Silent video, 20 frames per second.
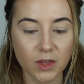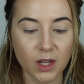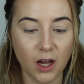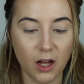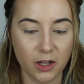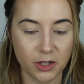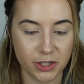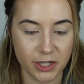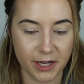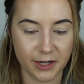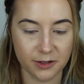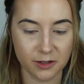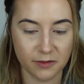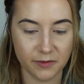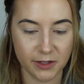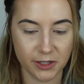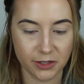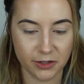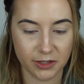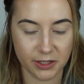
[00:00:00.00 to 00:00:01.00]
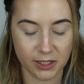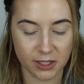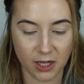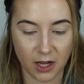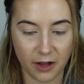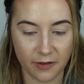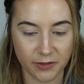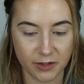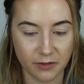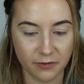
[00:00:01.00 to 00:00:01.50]
All shadows feature a
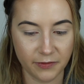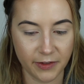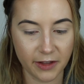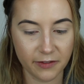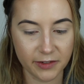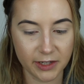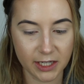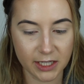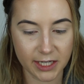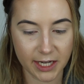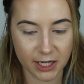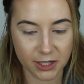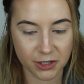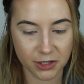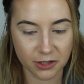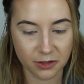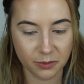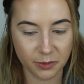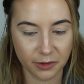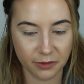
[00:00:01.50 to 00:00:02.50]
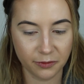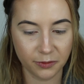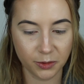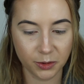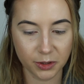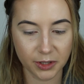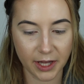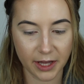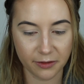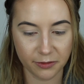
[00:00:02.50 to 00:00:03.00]
soft, velvety texture with
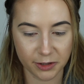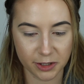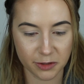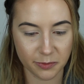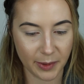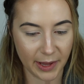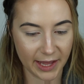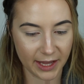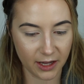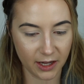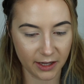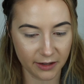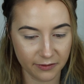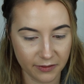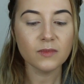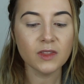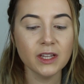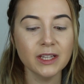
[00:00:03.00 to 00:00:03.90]
full coverage payoff.